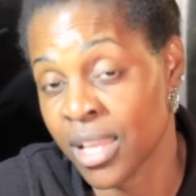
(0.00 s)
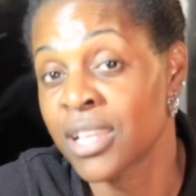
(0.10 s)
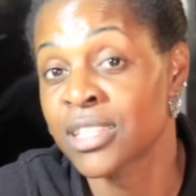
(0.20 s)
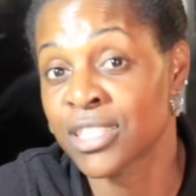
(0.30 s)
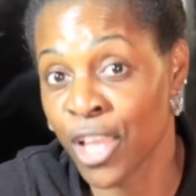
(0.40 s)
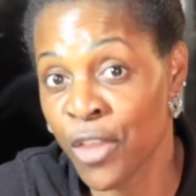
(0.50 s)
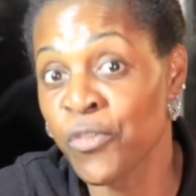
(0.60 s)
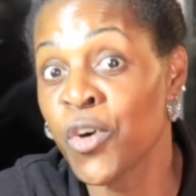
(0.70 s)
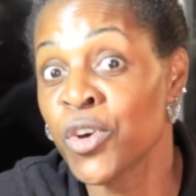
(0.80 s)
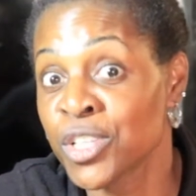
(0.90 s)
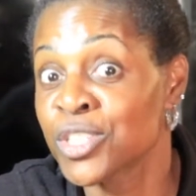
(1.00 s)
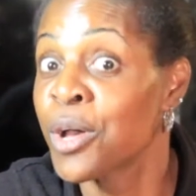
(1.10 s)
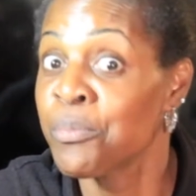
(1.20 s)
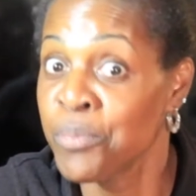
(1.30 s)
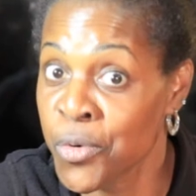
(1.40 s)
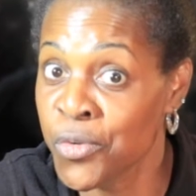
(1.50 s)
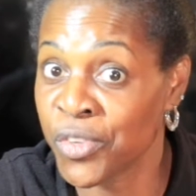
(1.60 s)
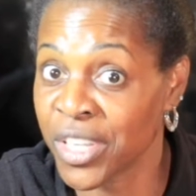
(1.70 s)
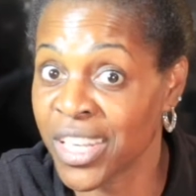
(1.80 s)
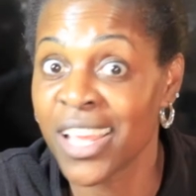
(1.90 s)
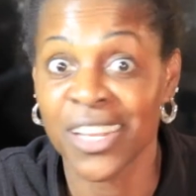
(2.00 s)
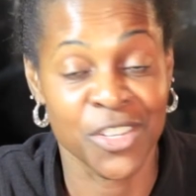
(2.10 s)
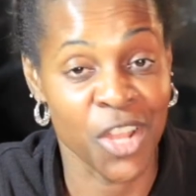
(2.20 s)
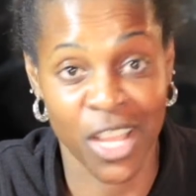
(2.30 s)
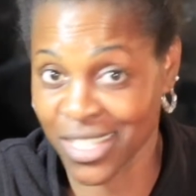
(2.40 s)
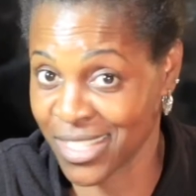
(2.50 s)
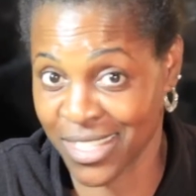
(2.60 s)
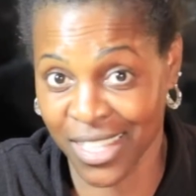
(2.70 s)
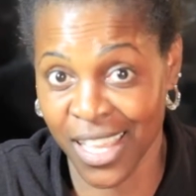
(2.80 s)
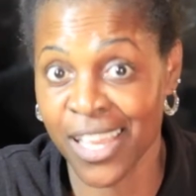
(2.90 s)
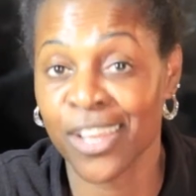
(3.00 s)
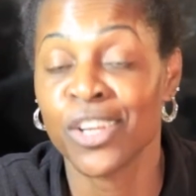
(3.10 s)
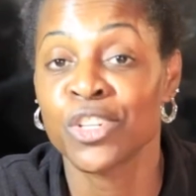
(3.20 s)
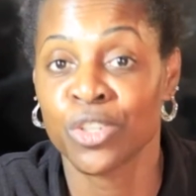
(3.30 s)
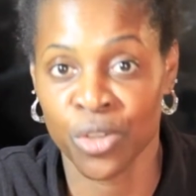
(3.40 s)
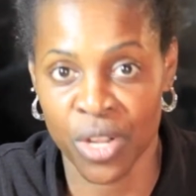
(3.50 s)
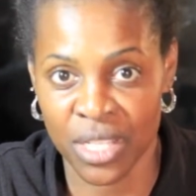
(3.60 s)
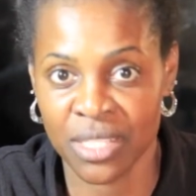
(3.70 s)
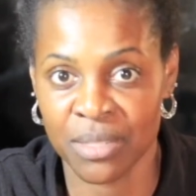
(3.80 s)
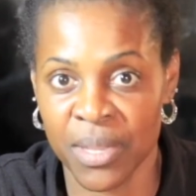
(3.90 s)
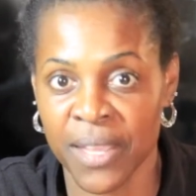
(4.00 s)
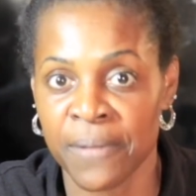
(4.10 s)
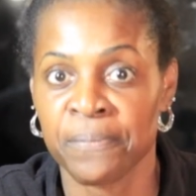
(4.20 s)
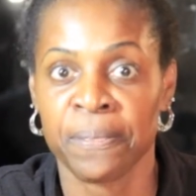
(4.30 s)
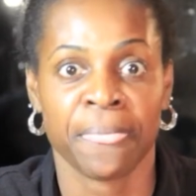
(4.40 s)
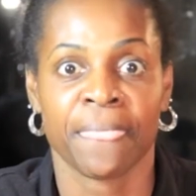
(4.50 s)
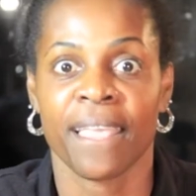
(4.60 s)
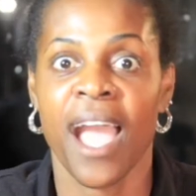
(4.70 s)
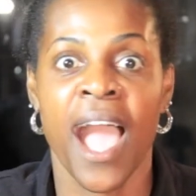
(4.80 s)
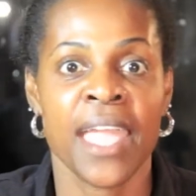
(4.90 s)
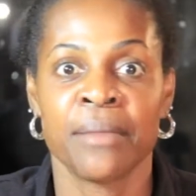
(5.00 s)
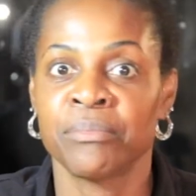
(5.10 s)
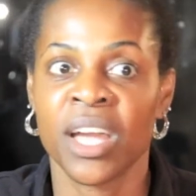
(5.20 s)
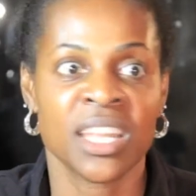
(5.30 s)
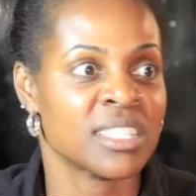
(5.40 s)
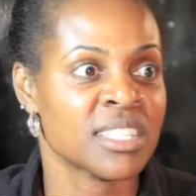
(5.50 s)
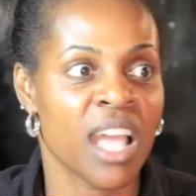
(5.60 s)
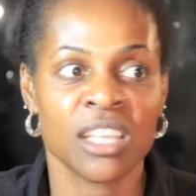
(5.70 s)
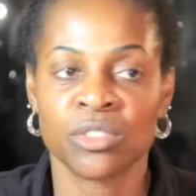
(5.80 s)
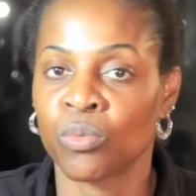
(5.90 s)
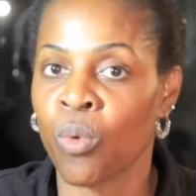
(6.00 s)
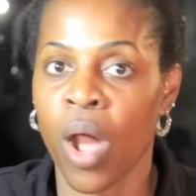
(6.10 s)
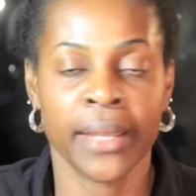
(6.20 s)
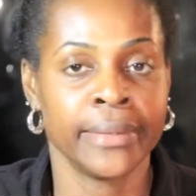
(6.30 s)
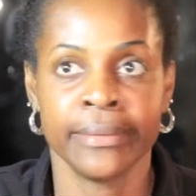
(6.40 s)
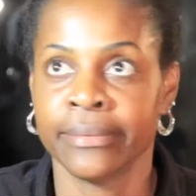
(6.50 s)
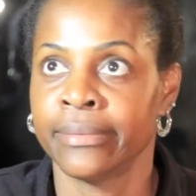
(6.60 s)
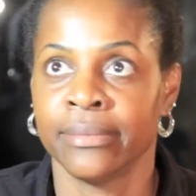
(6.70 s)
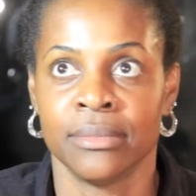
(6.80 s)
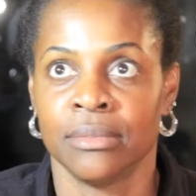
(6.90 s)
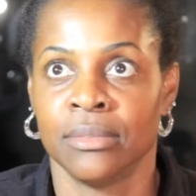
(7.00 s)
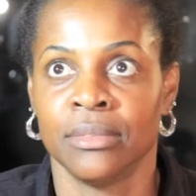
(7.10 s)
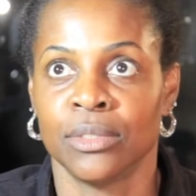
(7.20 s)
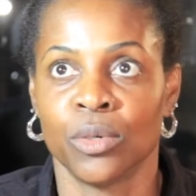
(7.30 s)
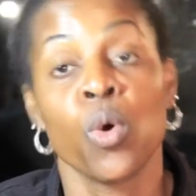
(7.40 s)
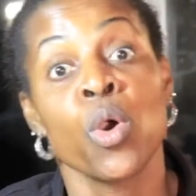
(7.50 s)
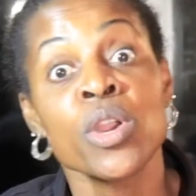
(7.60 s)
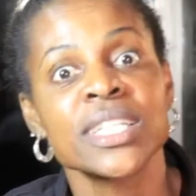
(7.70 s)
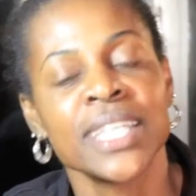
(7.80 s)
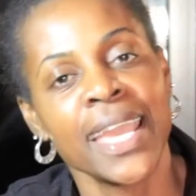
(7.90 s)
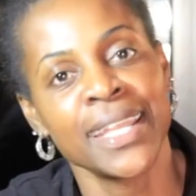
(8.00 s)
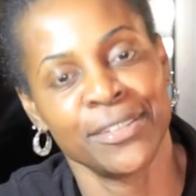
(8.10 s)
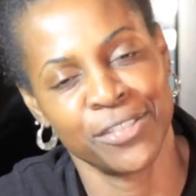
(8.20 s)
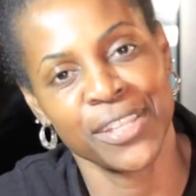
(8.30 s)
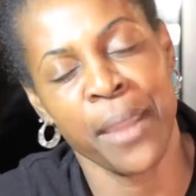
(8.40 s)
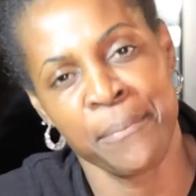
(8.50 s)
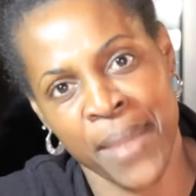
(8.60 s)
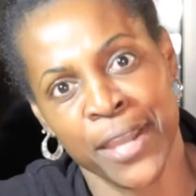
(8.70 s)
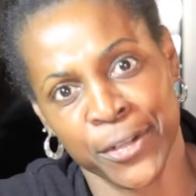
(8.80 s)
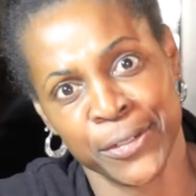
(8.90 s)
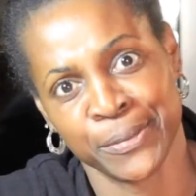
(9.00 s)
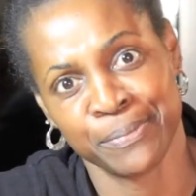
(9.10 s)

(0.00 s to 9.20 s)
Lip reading: Stay focused on moving, not the scale. Trust me. I am not a size 1 or a 10 for that matter.